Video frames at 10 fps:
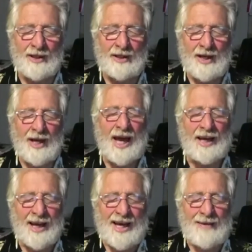And I
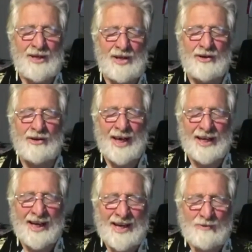am here and I
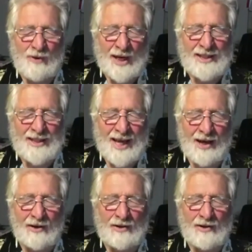am right now,